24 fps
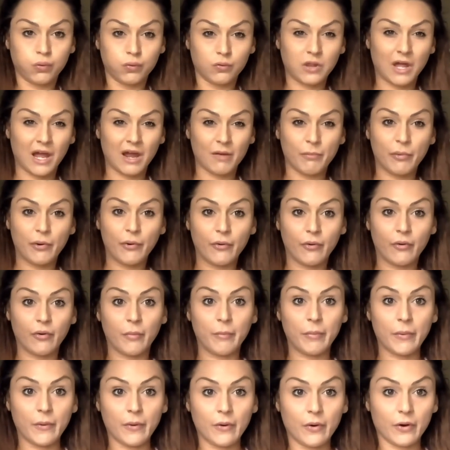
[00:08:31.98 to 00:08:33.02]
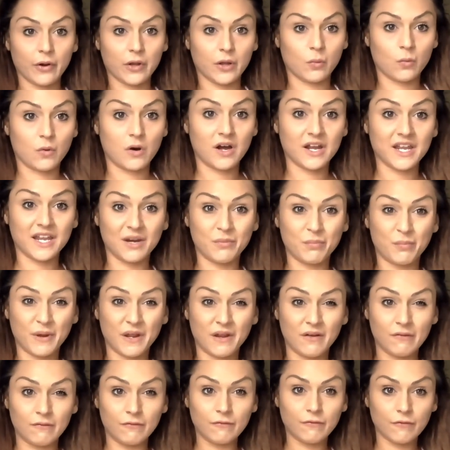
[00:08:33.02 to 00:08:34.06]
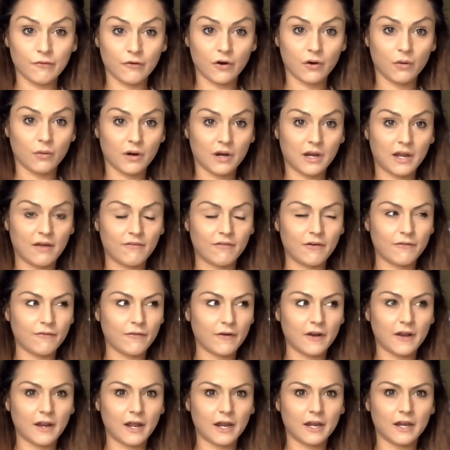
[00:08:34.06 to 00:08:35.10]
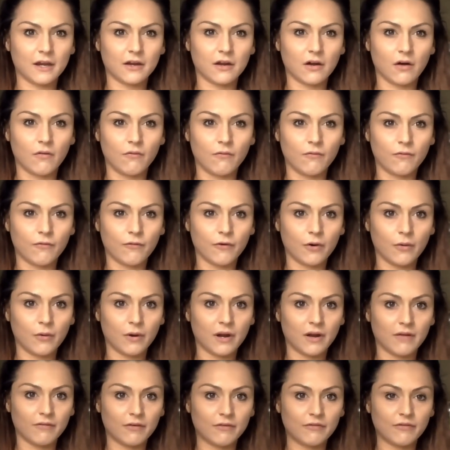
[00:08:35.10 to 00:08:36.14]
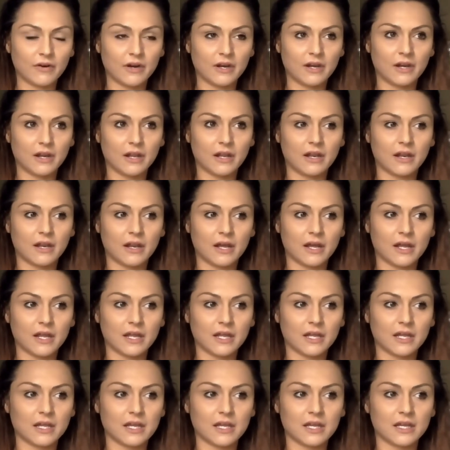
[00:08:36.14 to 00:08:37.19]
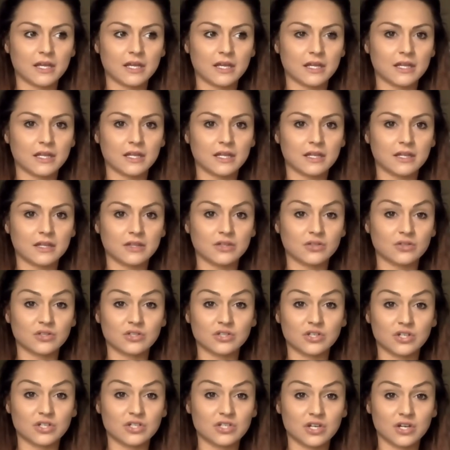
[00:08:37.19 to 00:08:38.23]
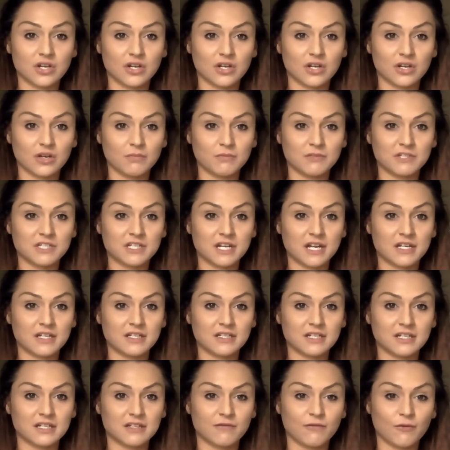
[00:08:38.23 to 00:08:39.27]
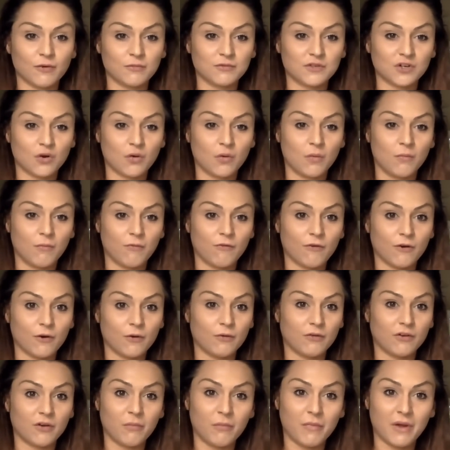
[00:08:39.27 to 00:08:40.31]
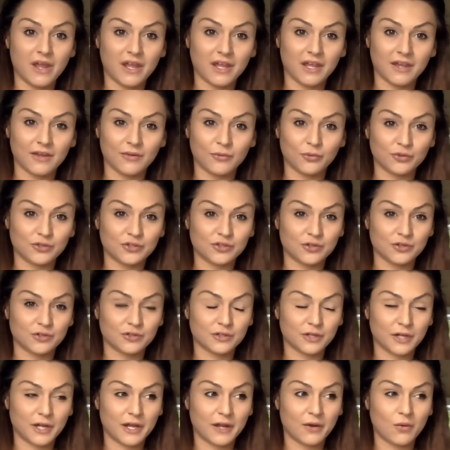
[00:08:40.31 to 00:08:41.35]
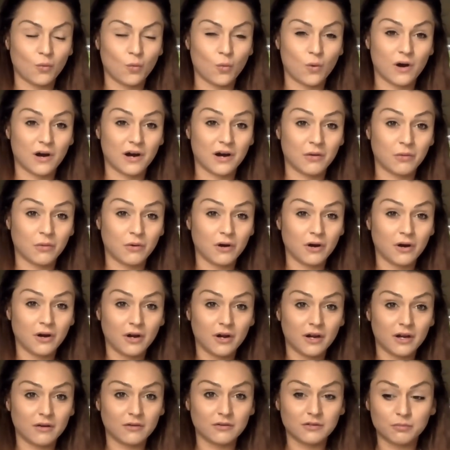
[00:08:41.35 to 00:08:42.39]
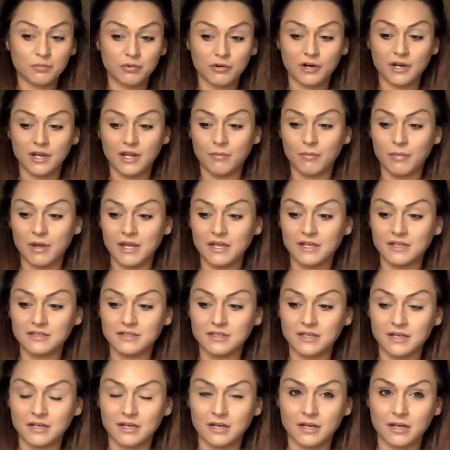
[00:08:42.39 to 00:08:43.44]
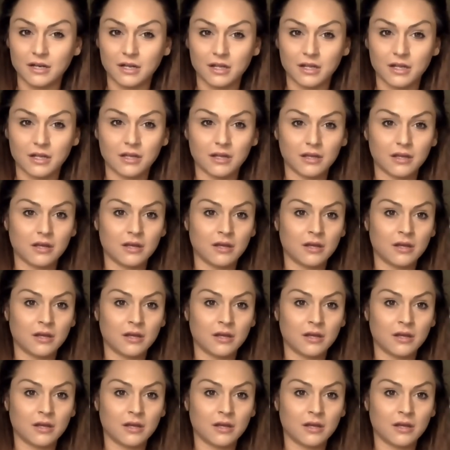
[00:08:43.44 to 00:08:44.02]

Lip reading: that poor boy, what he'd been through and everything that he'd gone through and everything, and like just the circumstances for him to come through to me, it was just like wow, it was pretty amazing. And like